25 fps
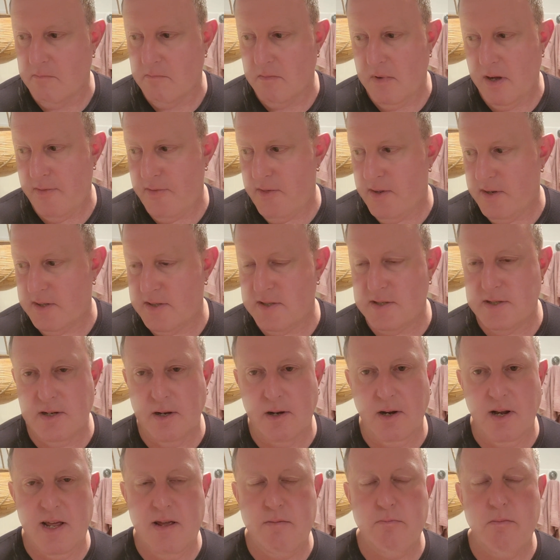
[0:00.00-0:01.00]
I think
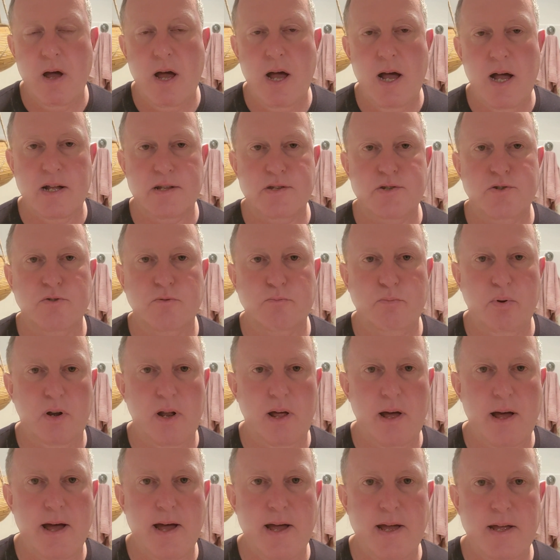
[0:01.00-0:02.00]
Solly March will
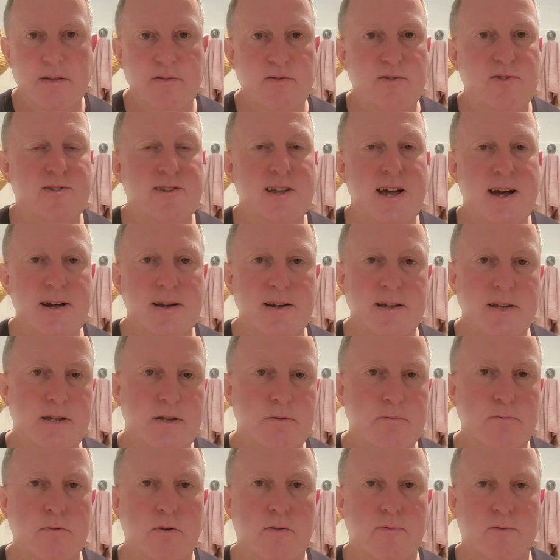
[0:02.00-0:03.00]
play. Dunkey,
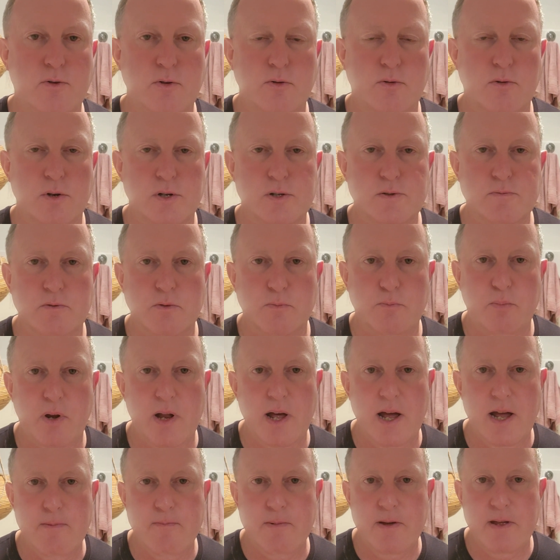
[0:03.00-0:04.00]
of course, will
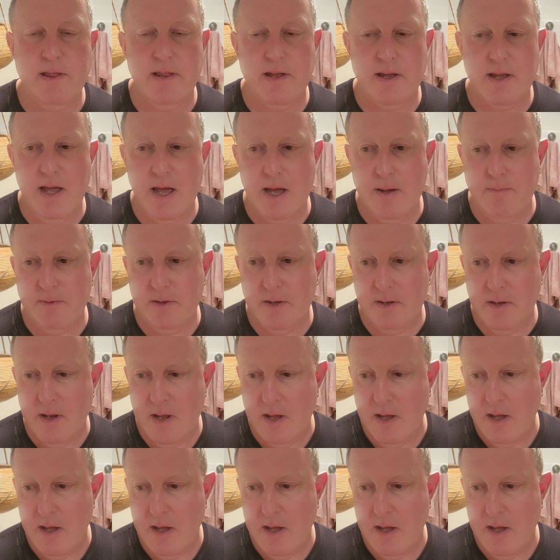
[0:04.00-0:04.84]
play, being the captain.